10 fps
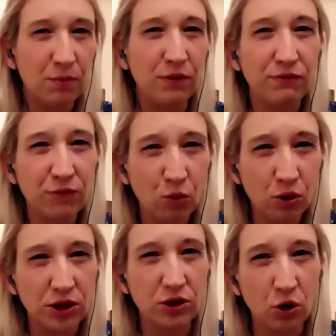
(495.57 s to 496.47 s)

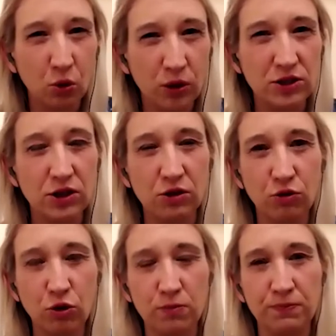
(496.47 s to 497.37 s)
before you go into the
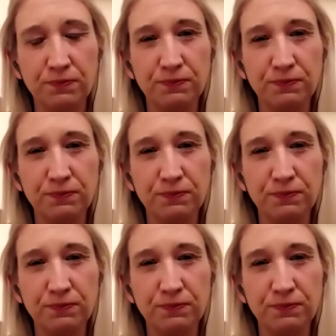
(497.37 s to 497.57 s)
room.